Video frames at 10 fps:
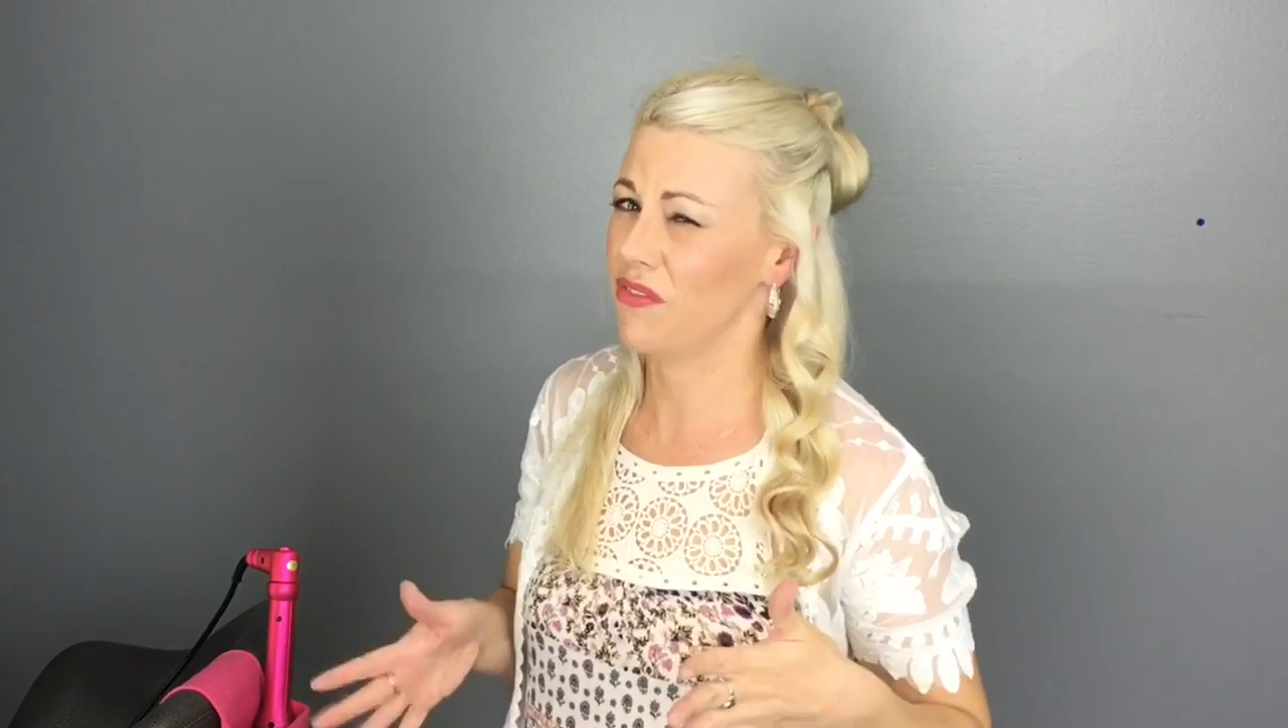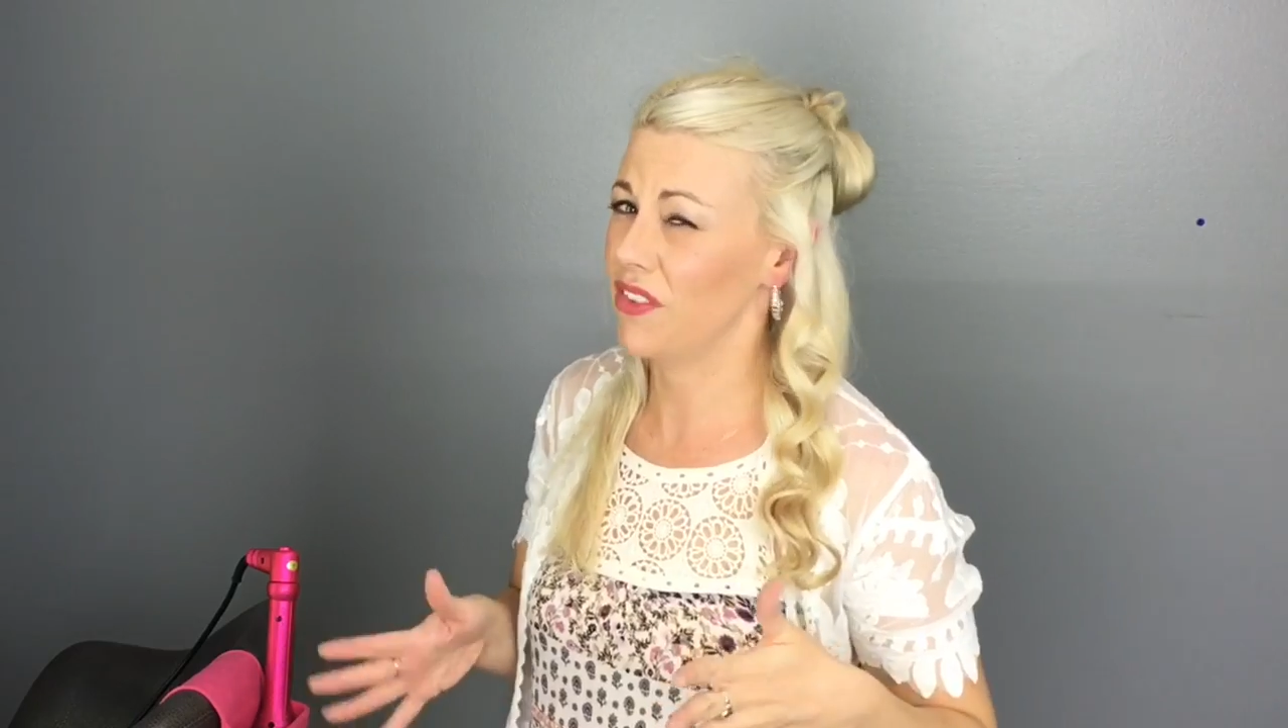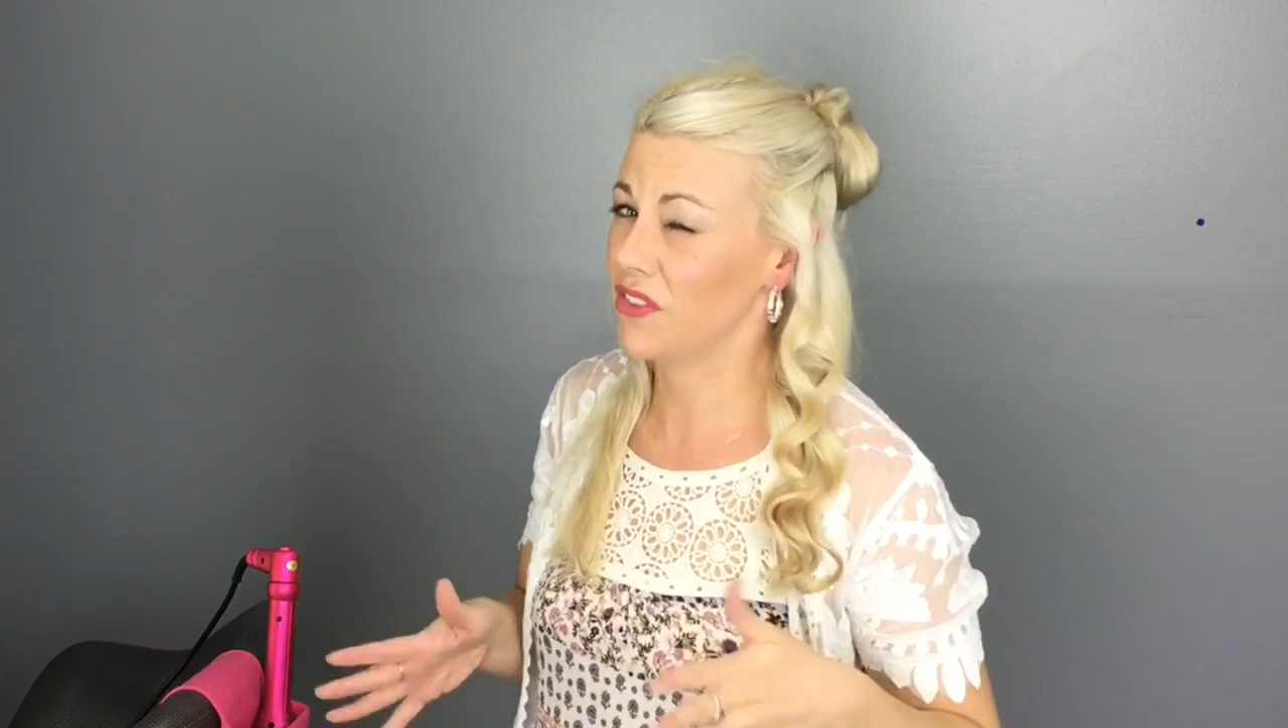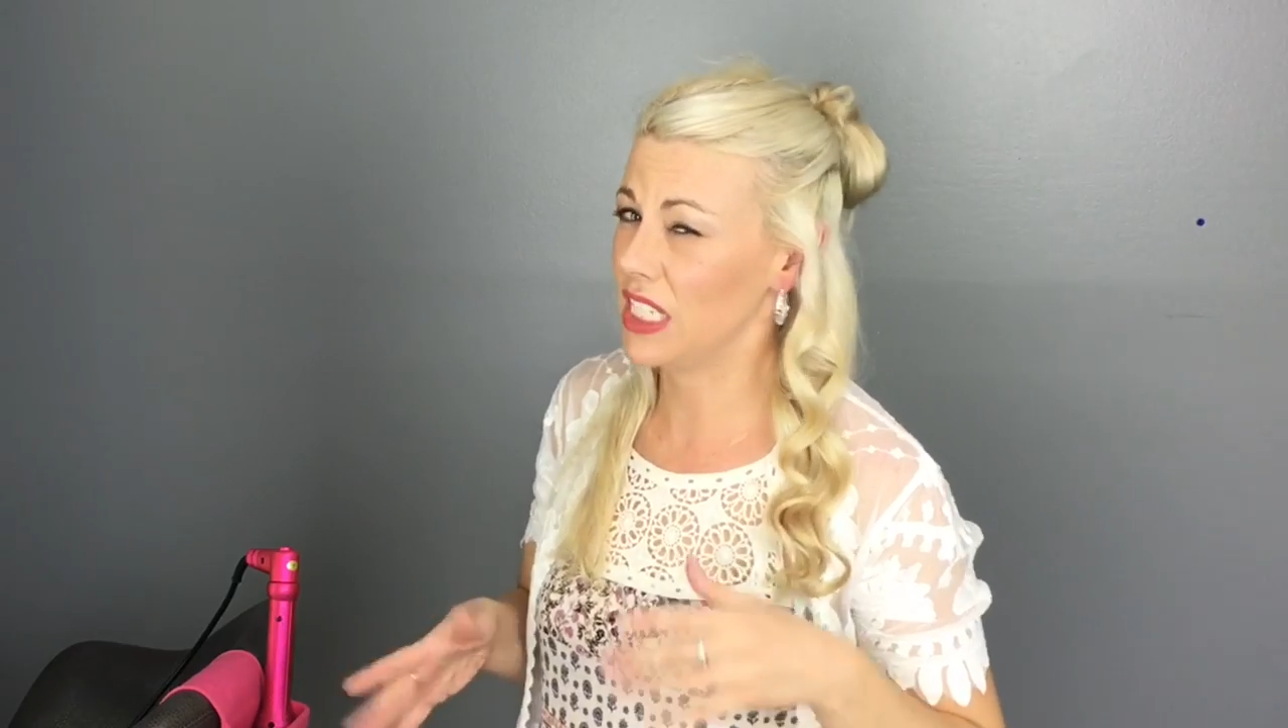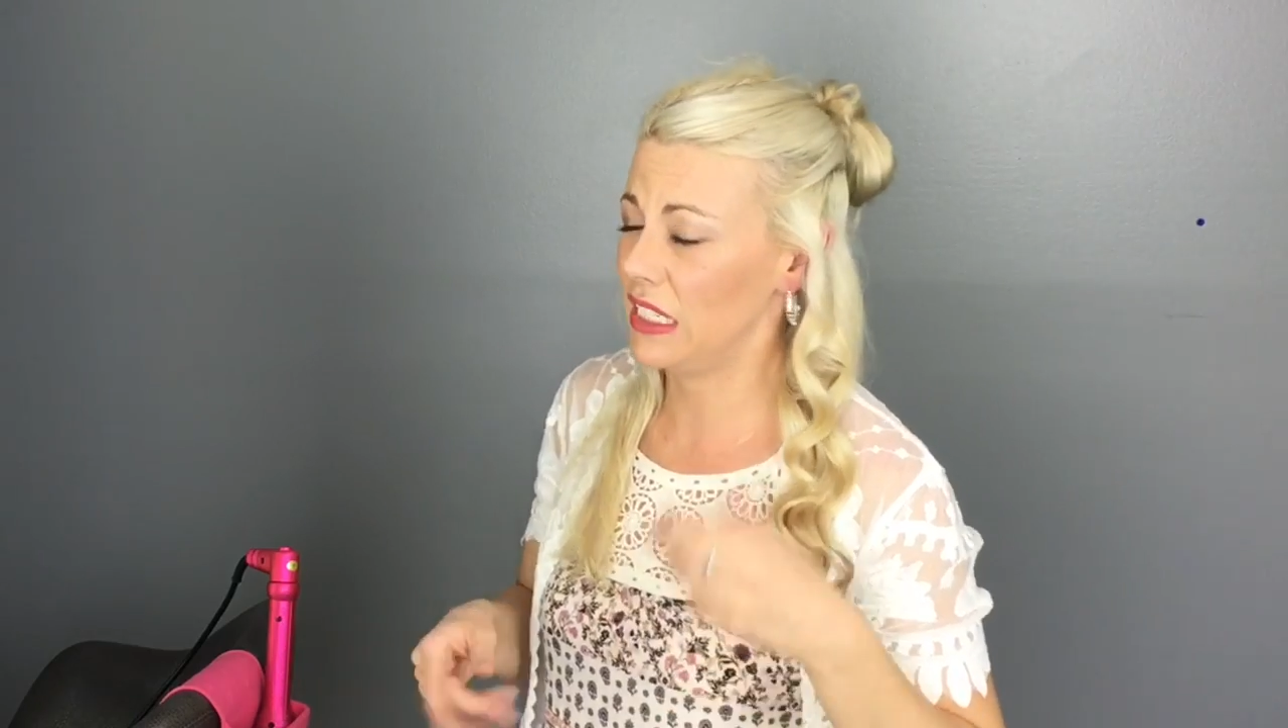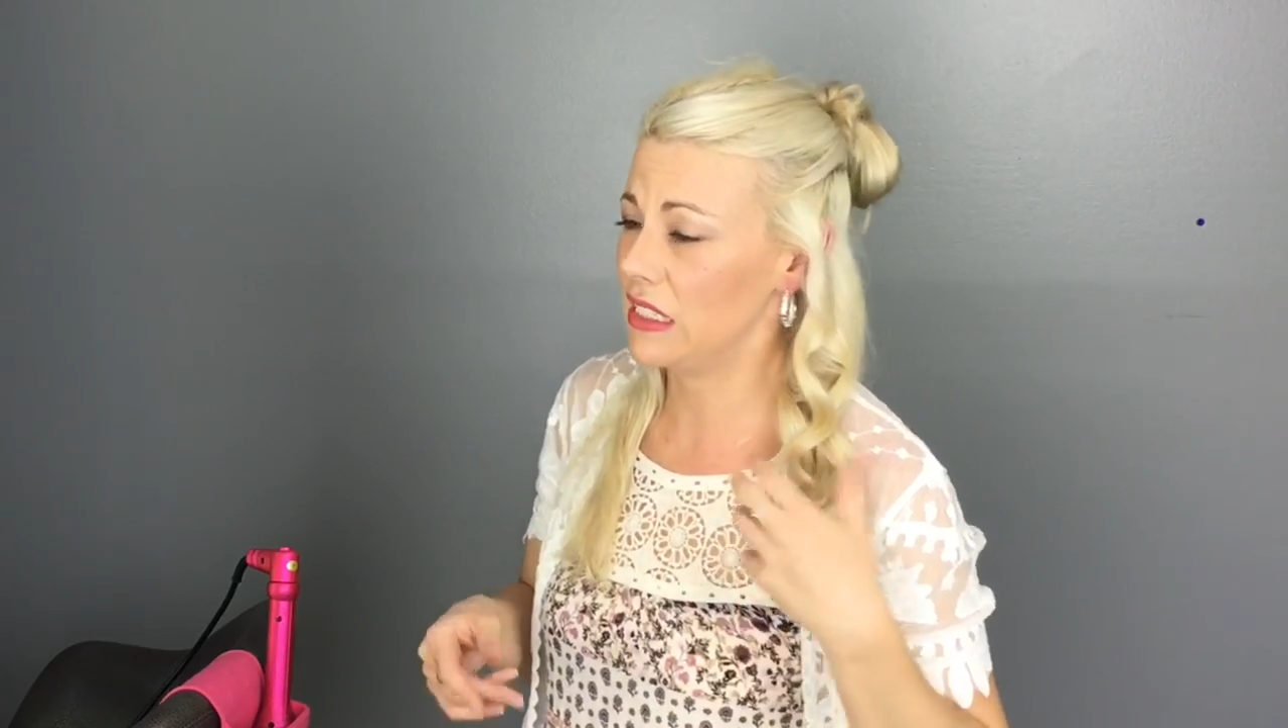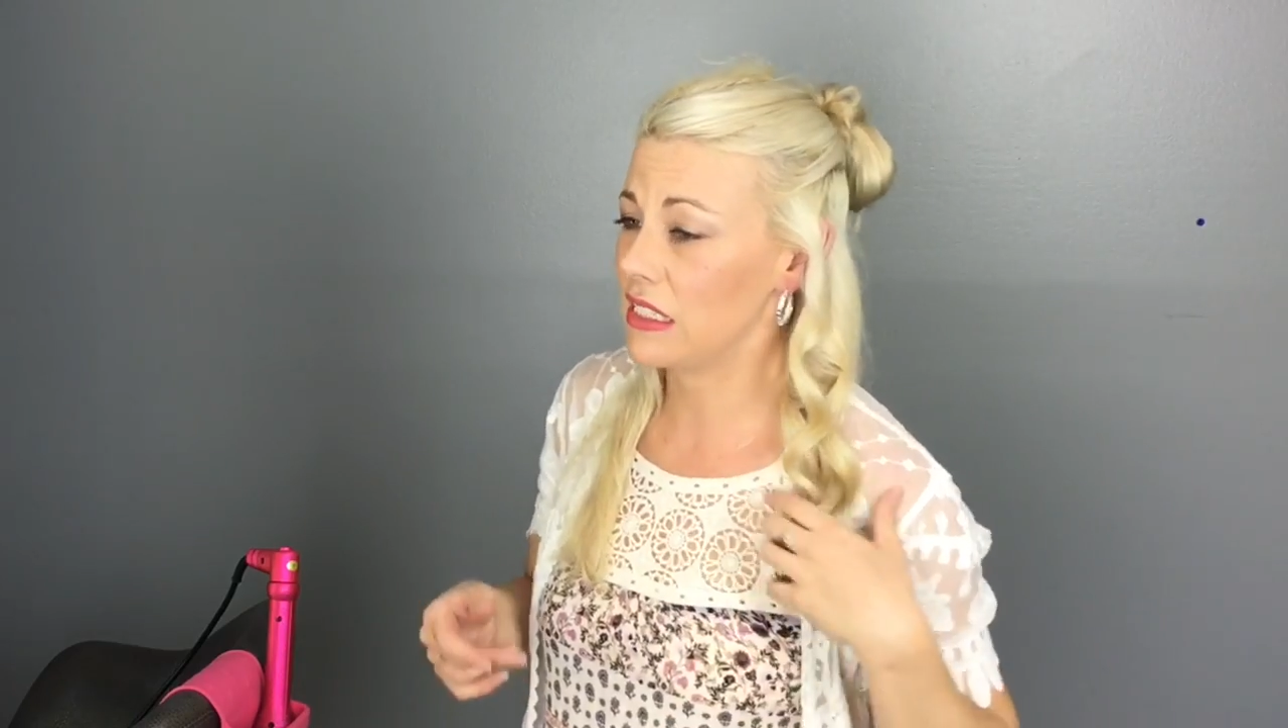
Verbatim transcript: fifteen